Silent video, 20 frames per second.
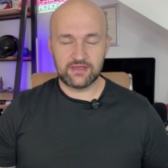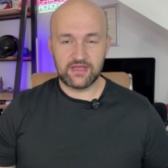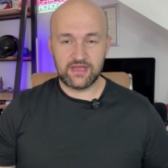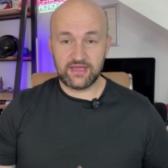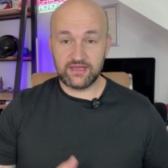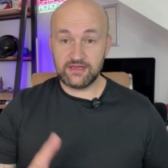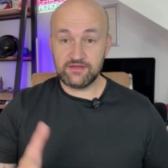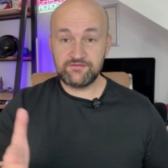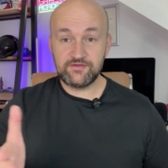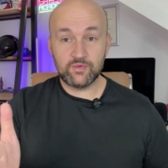
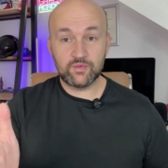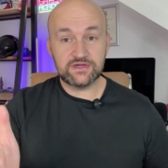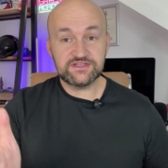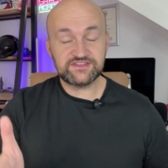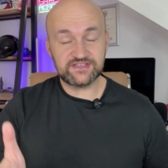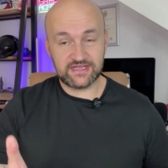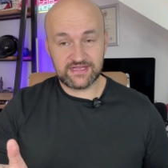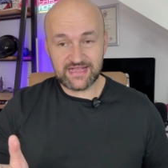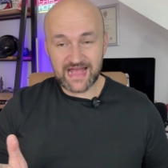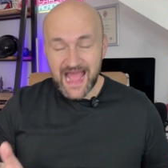And if you
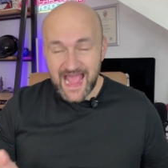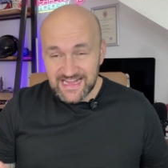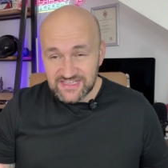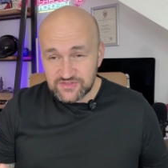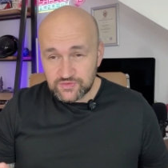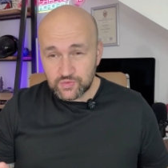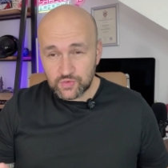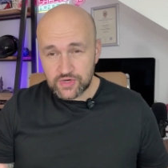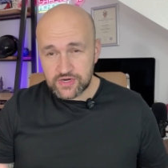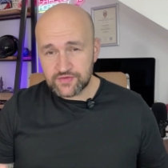want AI
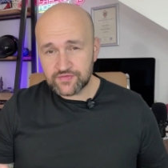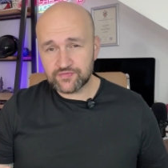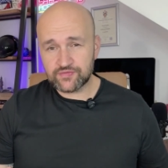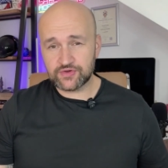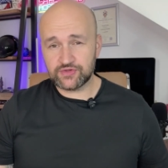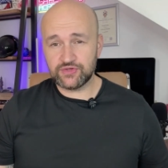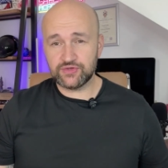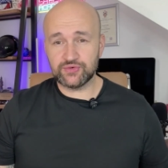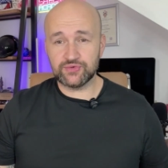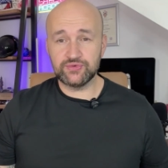to work
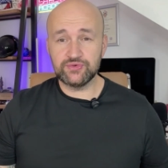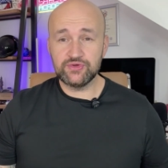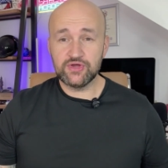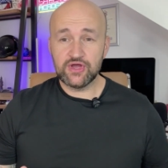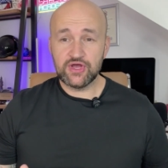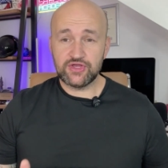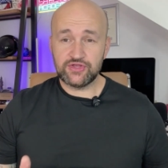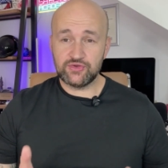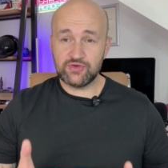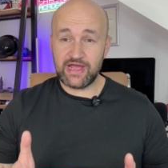for you,
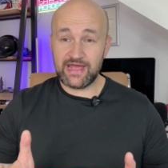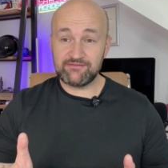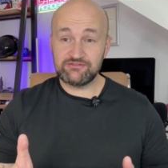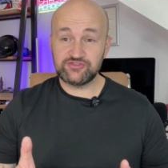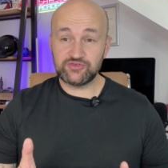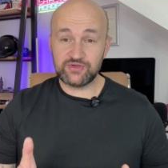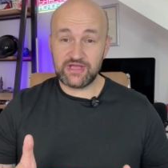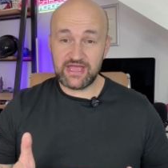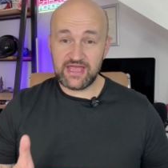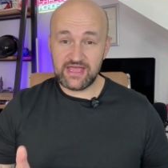you have
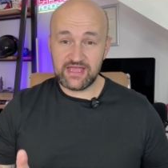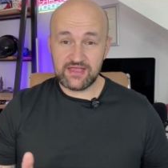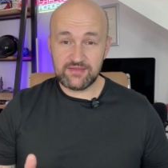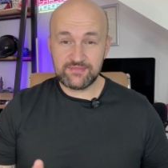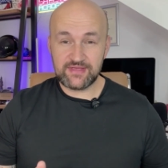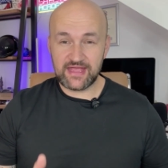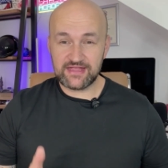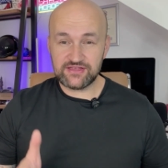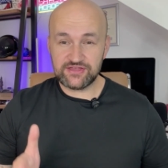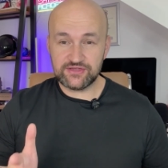to
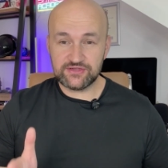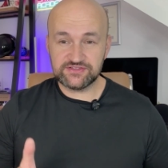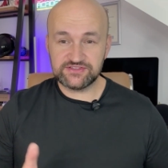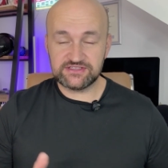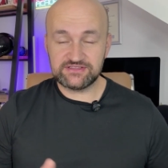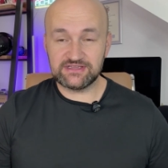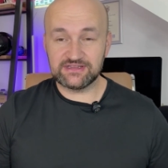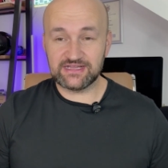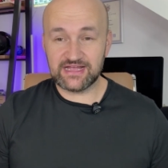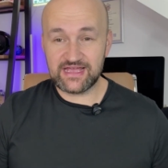aim and use
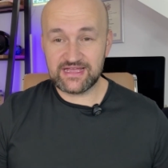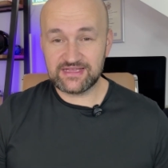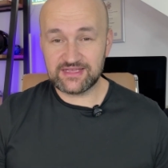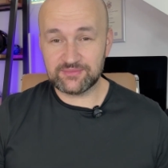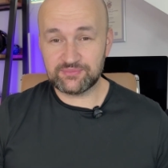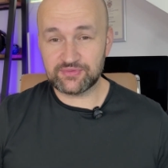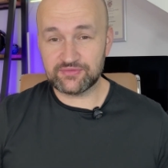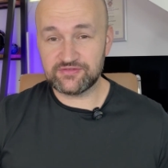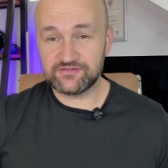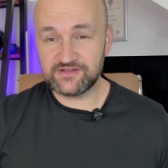it like a
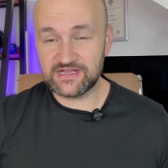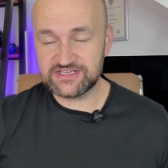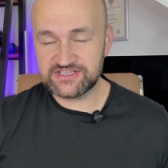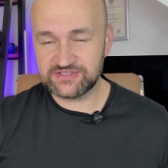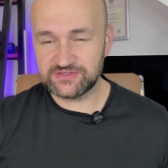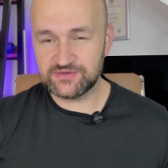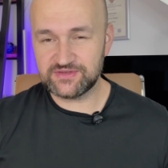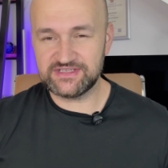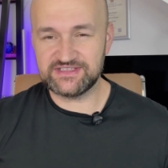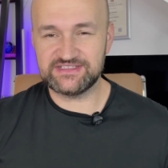
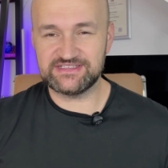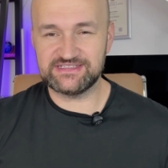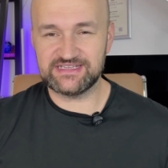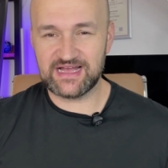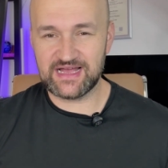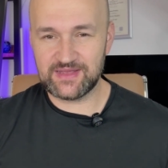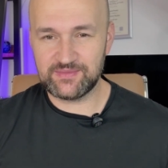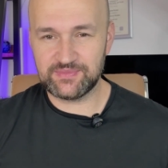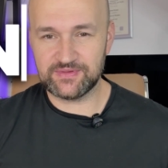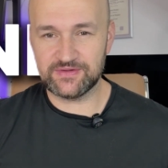professional
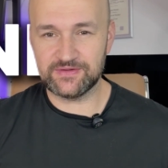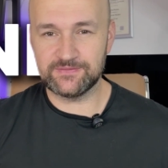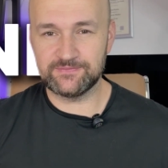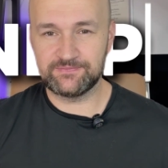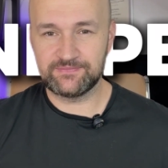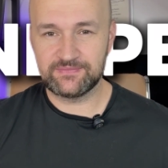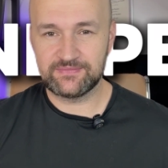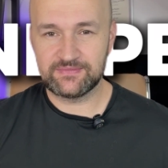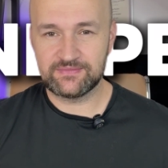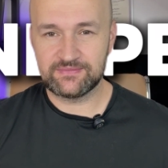sniper.
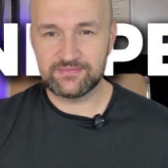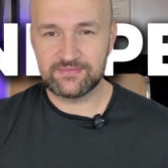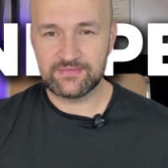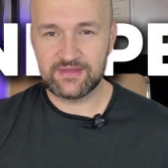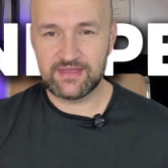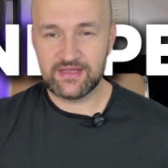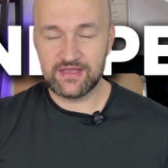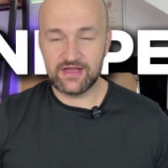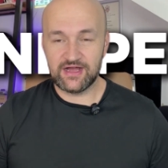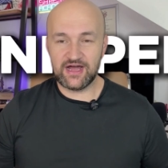
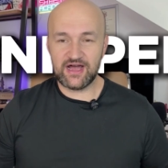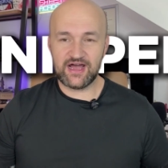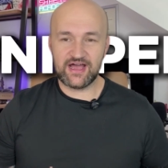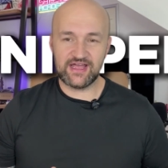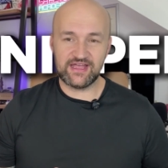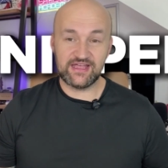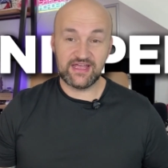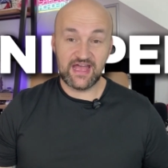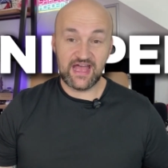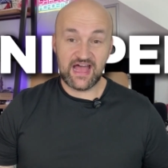
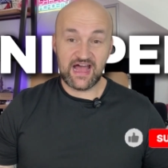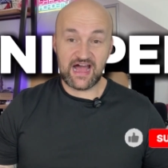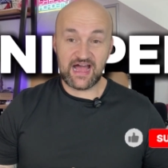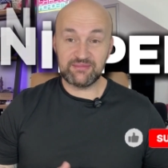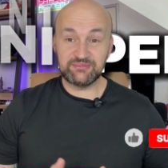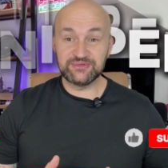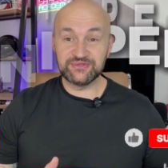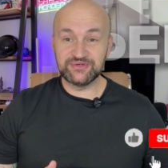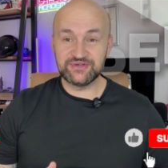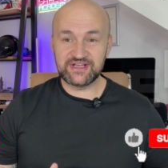Hi,
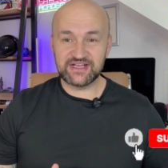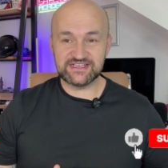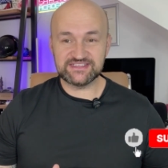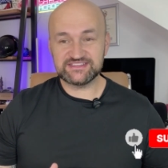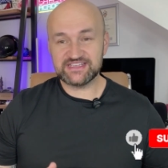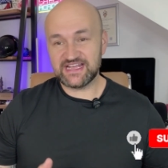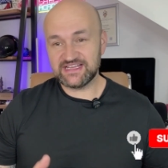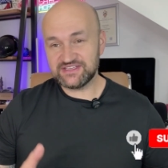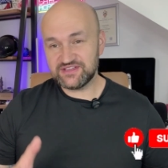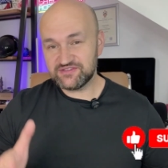I'm
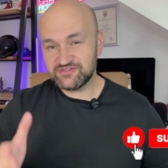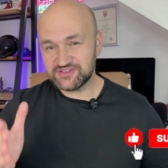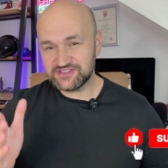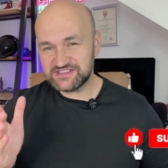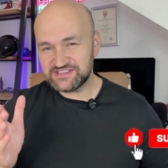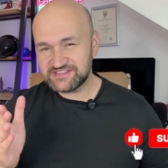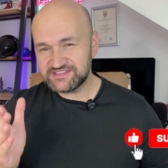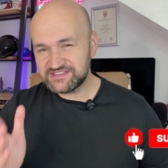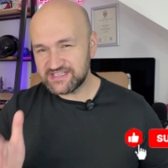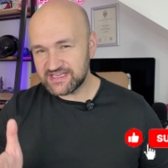Lucas, and if you
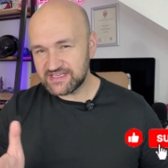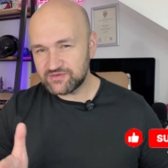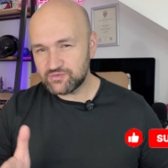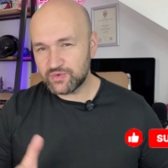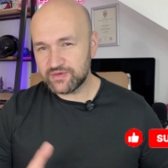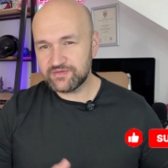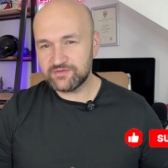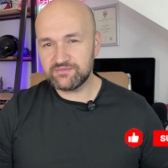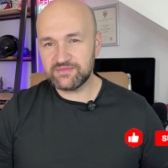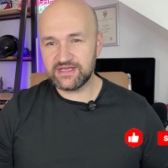stick
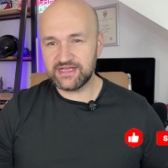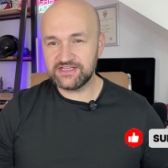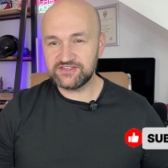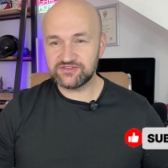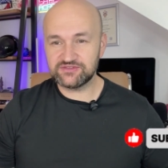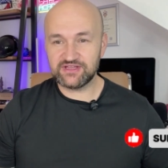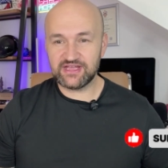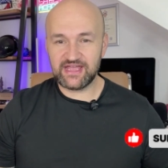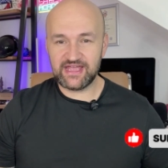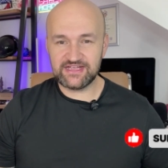with me
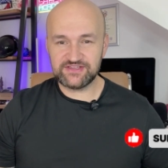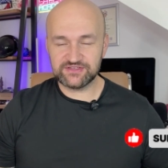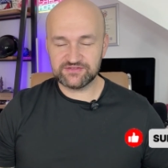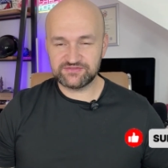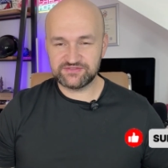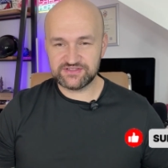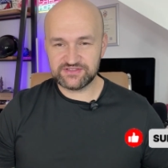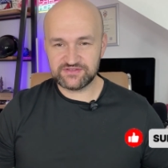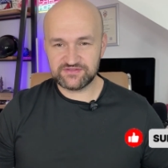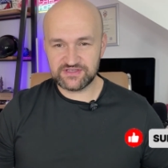to the end
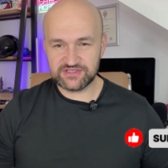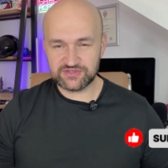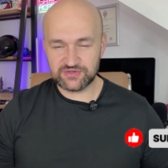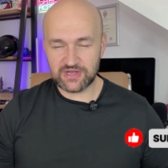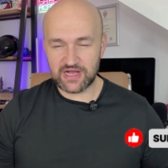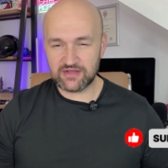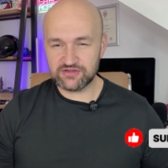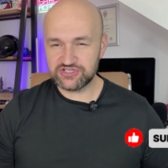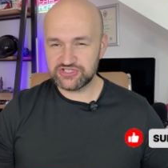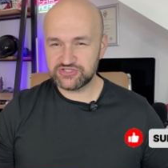of this video,
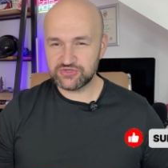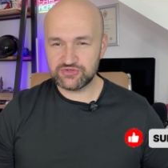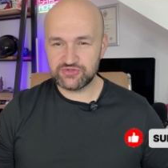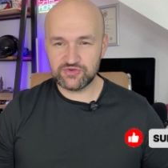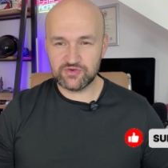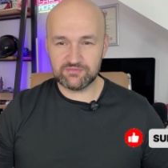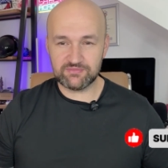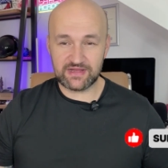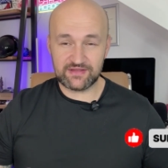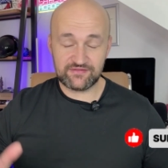I'll show
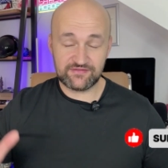you my